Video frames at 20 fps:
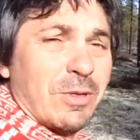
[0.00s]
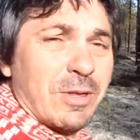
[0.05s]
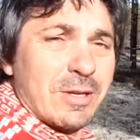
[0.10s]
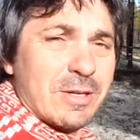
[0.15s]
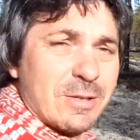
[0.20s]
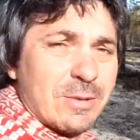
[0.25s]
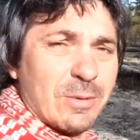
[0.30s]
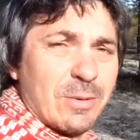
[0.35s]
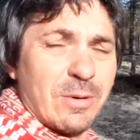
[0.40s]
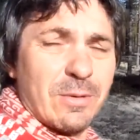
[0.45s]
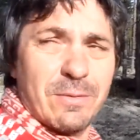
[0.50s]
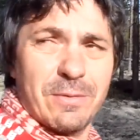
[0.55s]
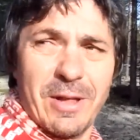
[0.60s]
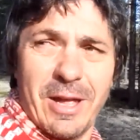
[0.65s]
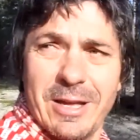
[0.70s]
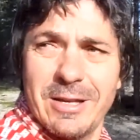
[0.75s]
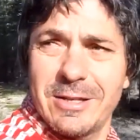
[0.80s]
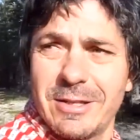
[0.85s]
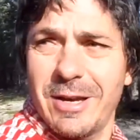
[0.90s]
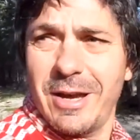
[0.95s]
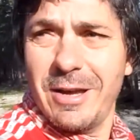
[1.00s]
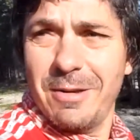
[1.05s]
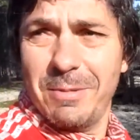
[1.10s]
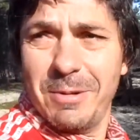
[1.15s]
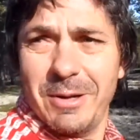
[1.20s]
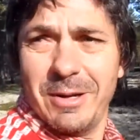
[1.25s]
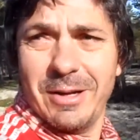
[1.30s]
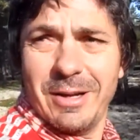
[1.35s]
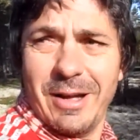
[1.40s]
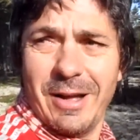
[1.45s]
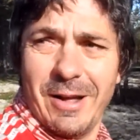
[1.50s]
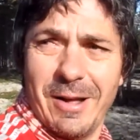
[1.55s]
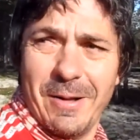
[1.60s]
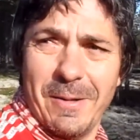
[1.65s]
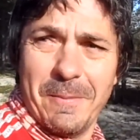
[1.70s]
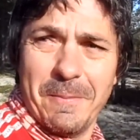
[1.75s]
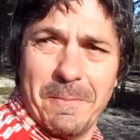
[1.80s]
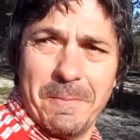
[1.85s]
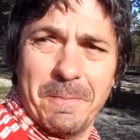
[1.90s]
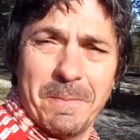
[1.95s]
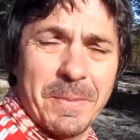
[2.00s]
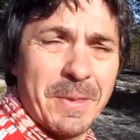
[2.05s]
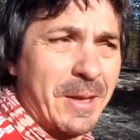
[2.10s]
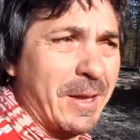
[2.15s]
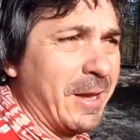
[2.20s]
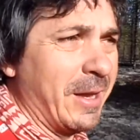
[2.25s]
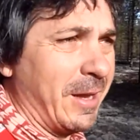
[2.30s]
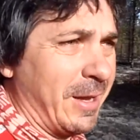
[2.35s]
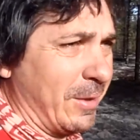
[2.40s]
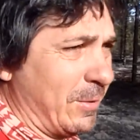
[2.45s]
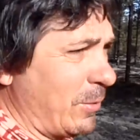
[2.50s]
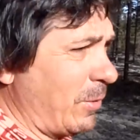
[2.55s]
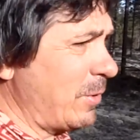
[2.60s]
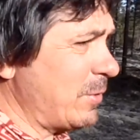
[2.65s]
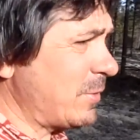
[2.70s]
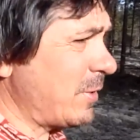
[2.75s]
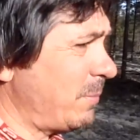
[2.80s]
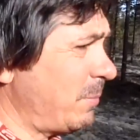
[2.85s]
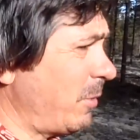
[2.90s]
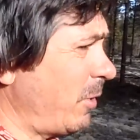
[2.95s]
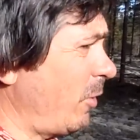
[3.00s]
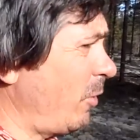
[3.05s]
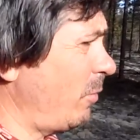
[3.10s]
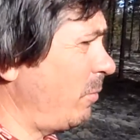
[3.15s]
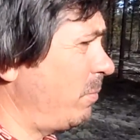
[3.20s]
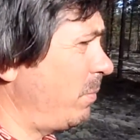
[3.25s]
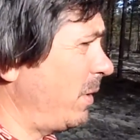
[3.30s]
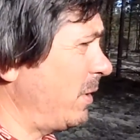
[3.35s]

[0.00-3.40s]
with this sort of landscape, it throws up a whole